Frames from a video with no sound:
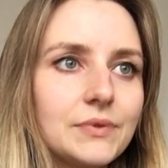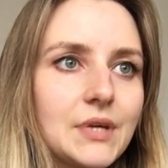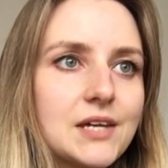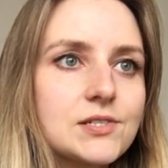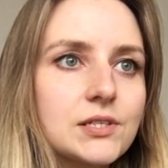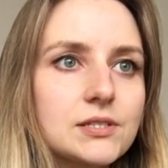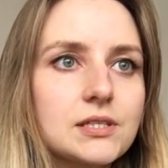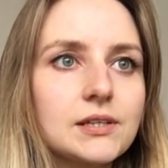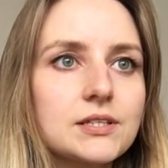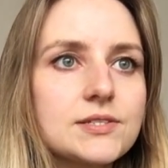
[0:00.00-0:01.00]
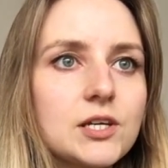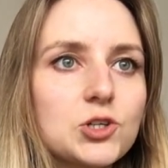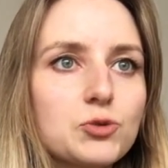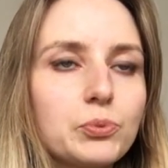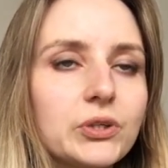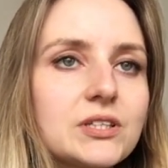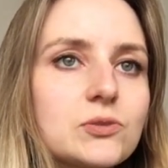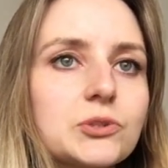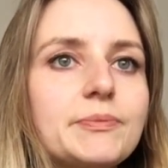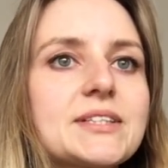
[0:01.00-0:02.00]
As you can see, the insertion point has
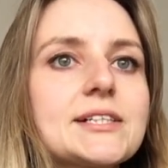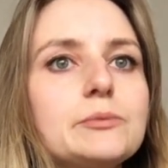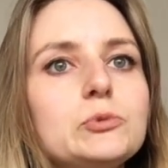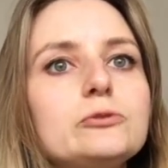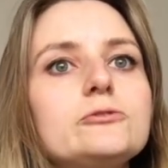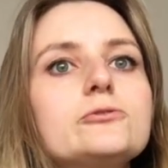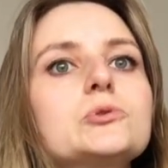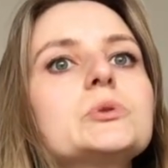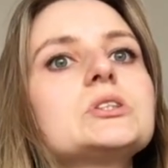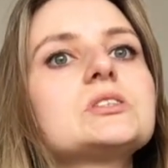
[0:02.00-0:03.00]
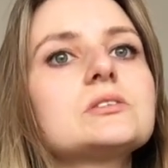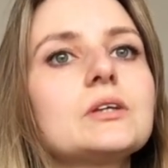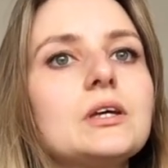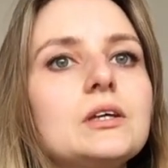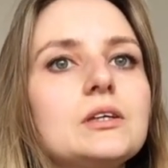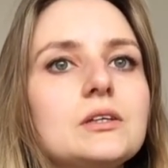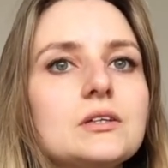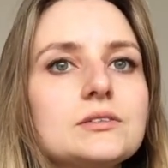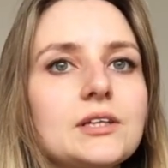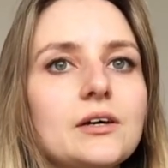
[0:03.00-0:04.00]
automatically moved forwards.
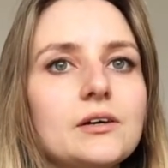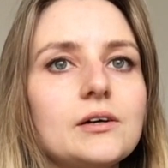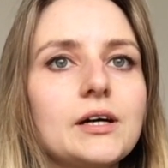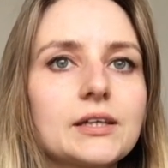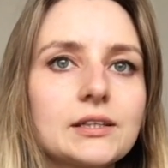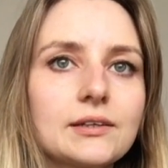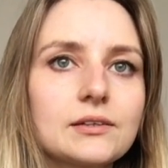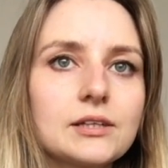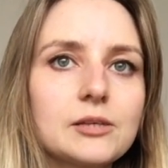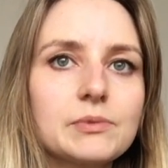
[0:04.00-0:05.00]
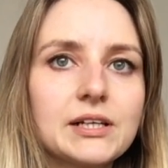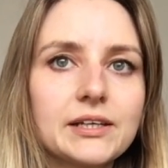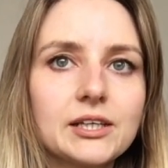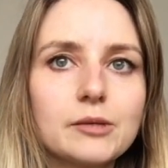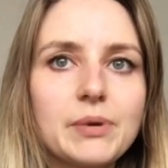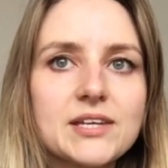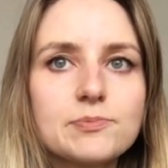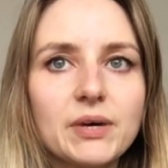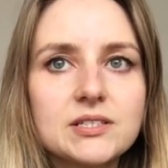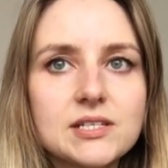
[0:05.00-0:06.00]
So I can keep clicking the paste
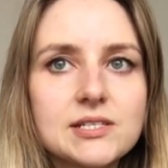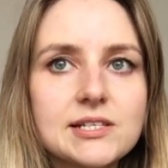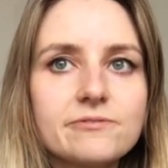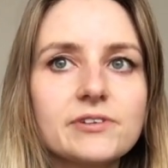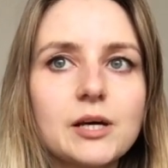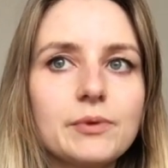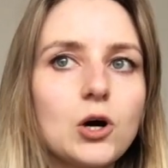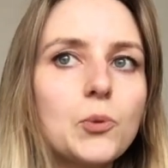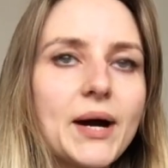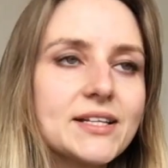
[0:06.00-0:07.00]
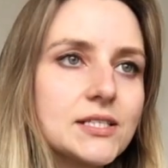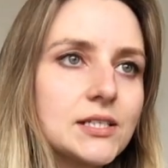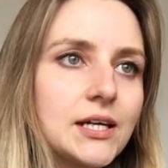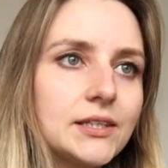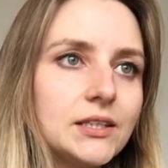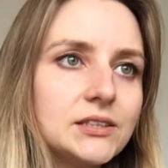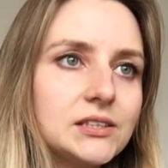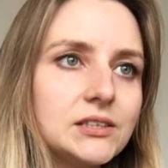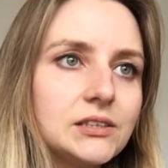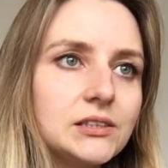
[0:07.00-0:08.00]
button to easily fill up the whole pattern like this.